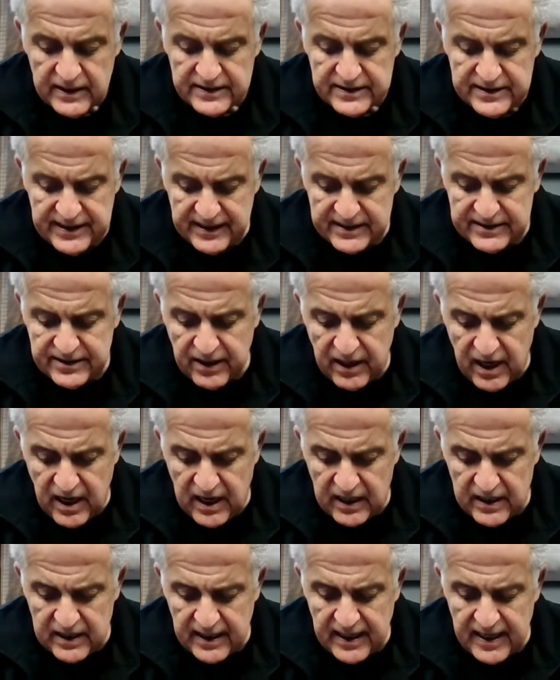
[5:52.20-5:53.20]

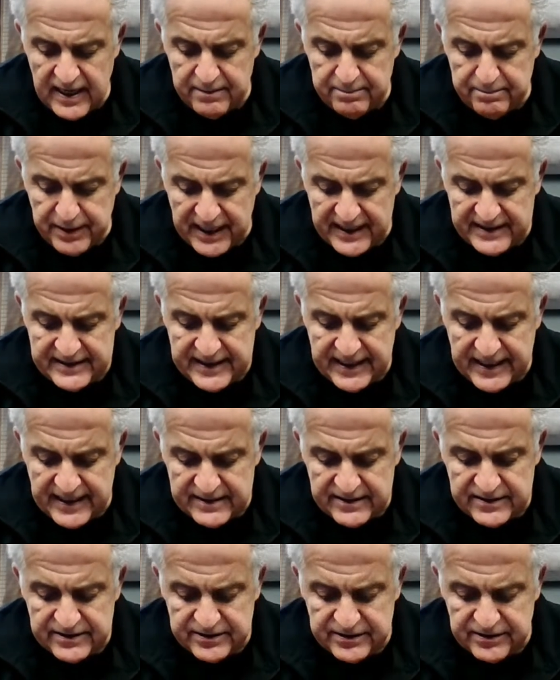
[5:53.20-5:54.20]
TikTok and
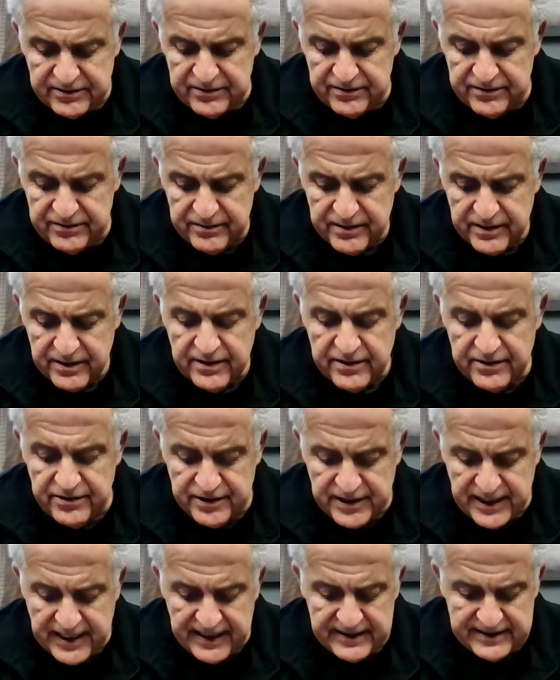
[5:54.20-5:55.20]
ByteDance sue the
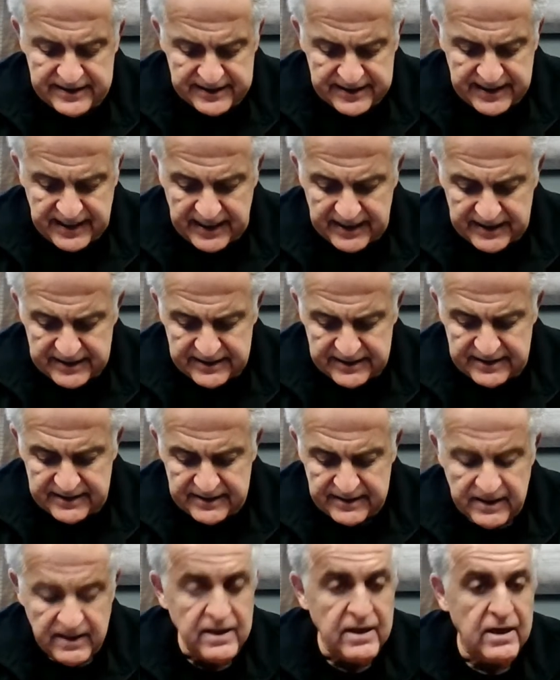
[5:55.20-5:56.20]
United
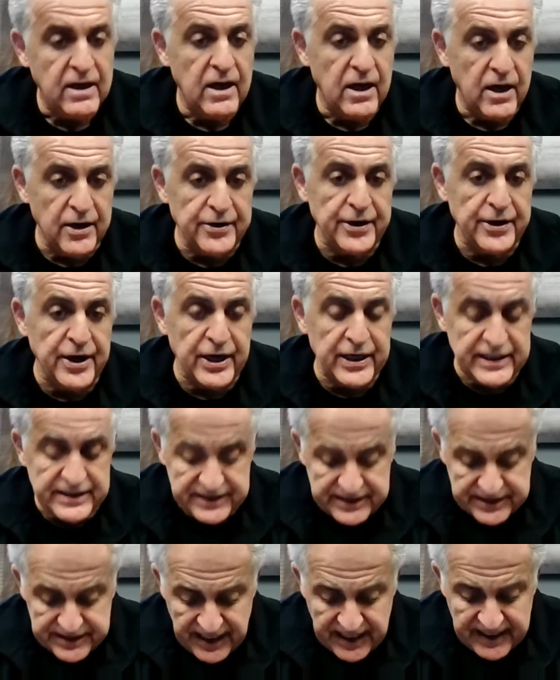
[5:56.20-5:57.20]
States. On
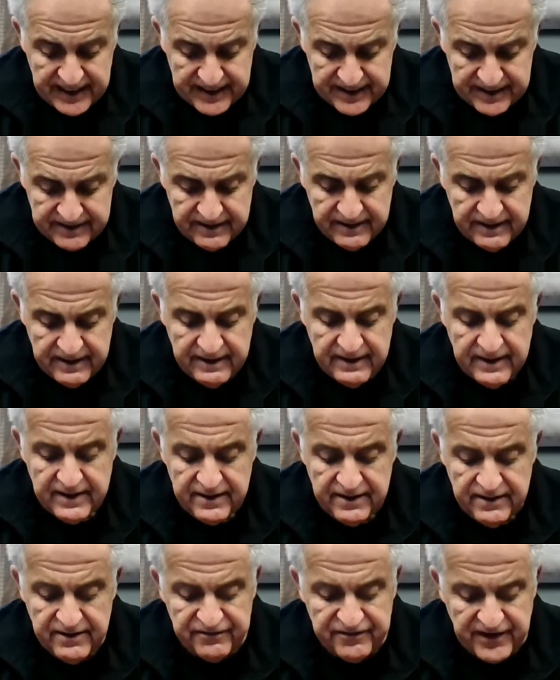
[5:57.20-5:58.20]
August 2nd,
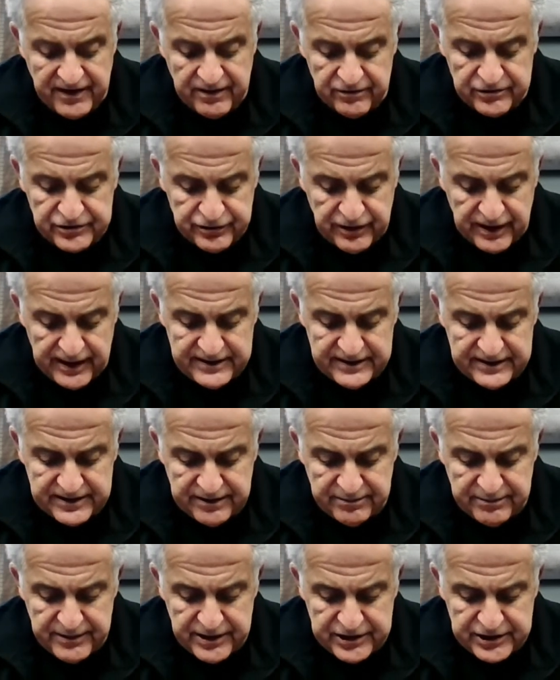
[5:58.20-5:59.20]
the Federal Trade
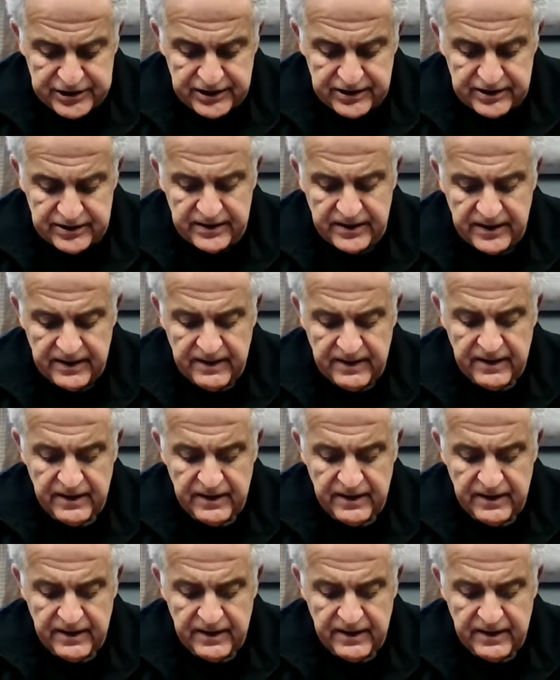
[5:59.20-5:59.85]
Commission,